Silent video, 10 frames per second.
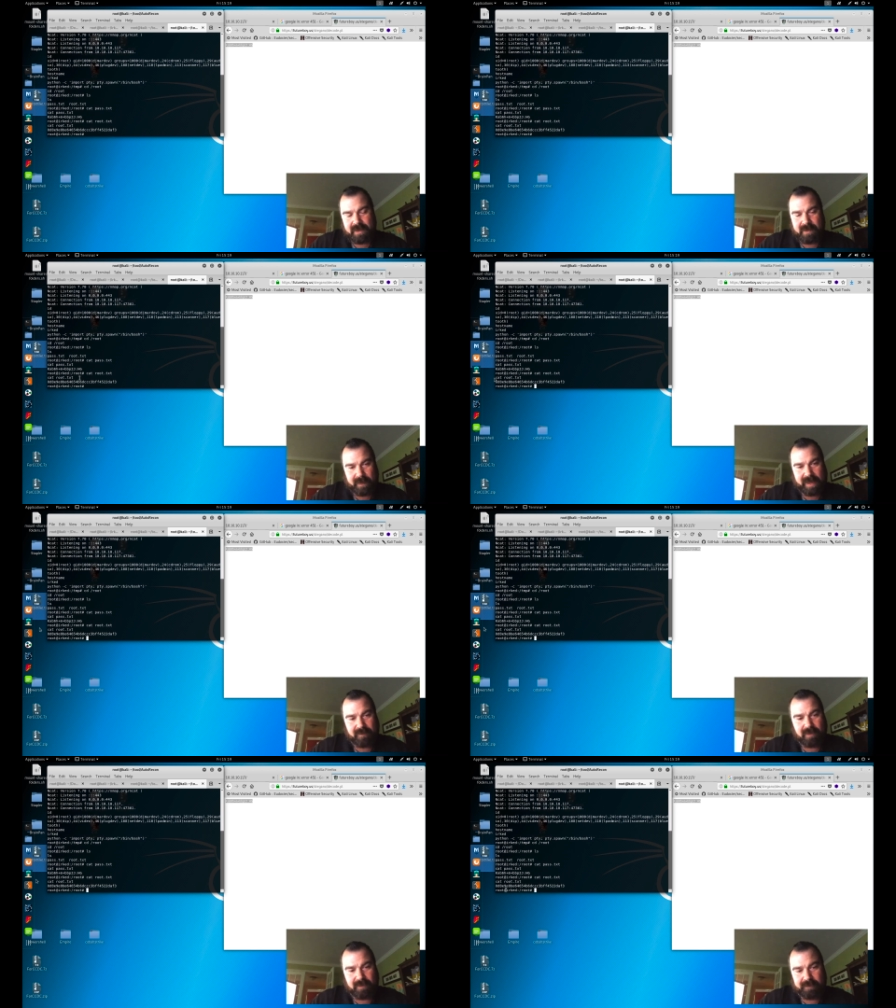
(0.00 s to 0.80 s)
we have
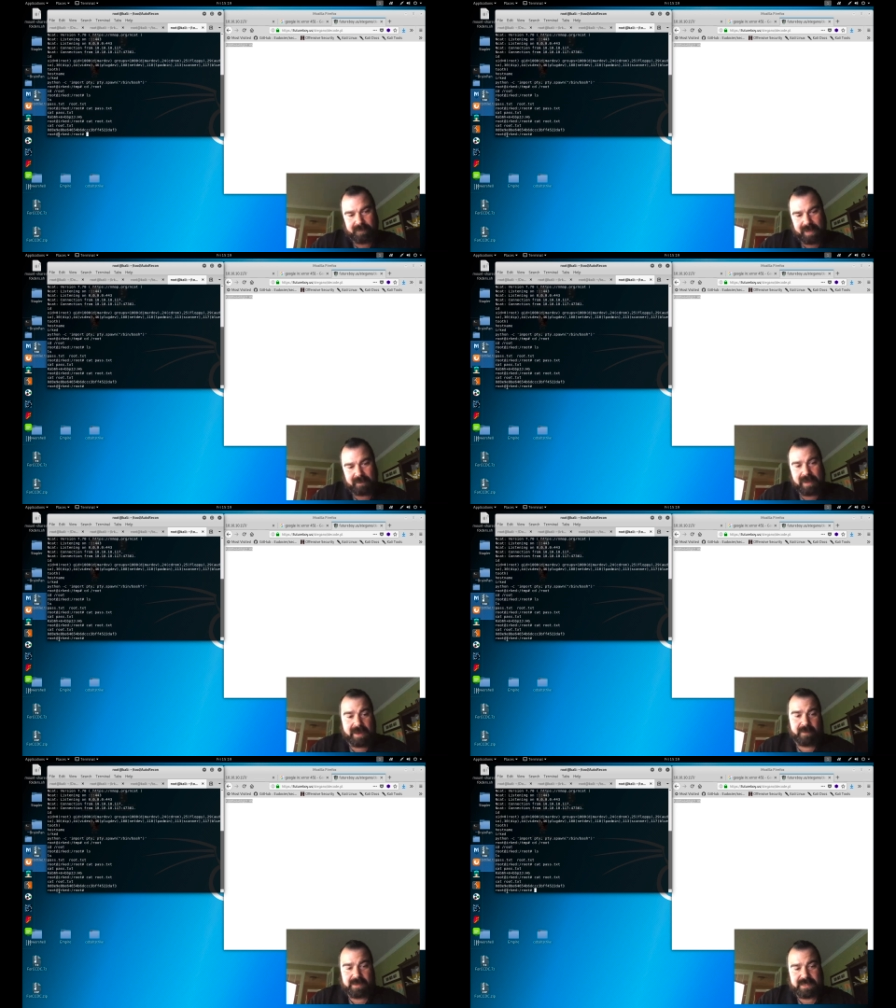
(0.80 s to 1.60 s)
our root flag,
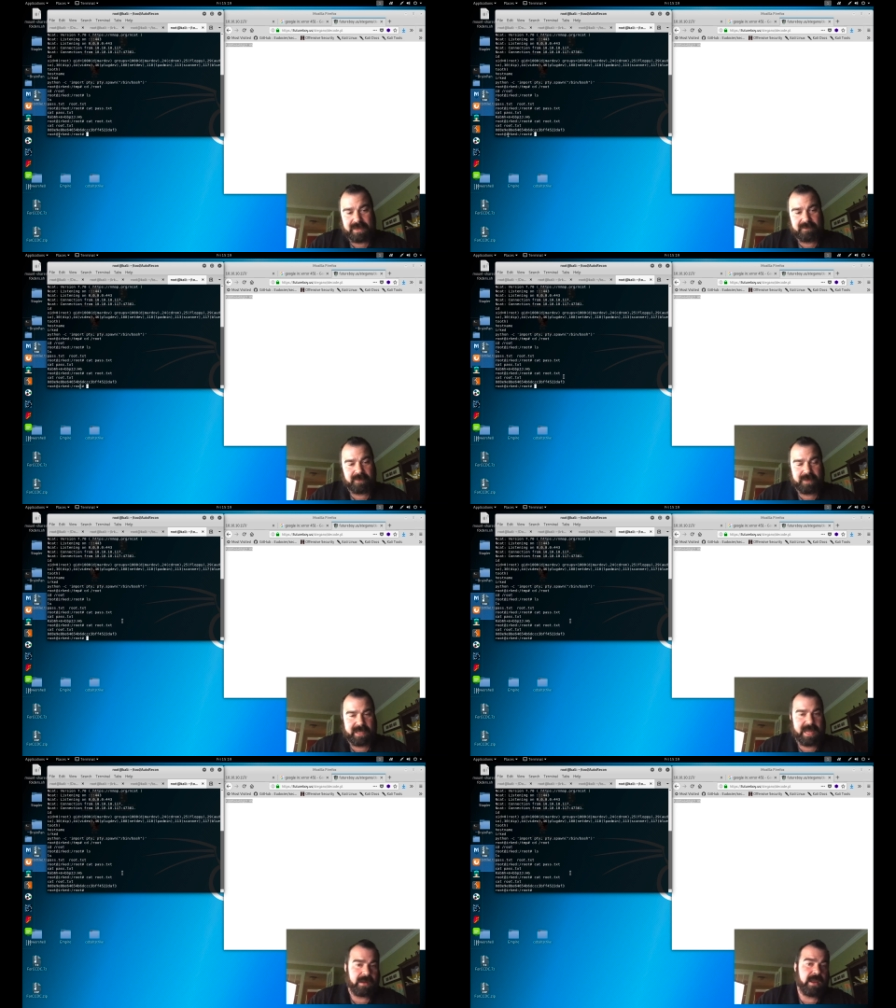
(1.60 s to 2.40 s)
and we also have a root
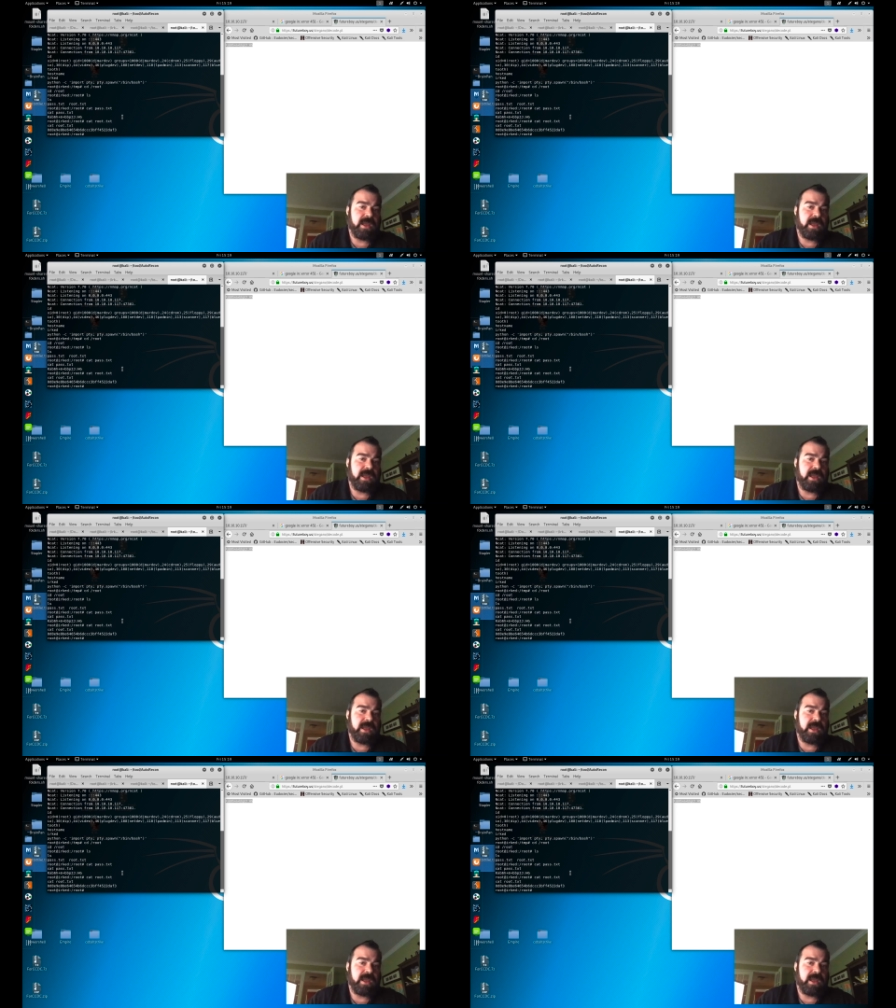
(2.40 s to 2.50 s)
account.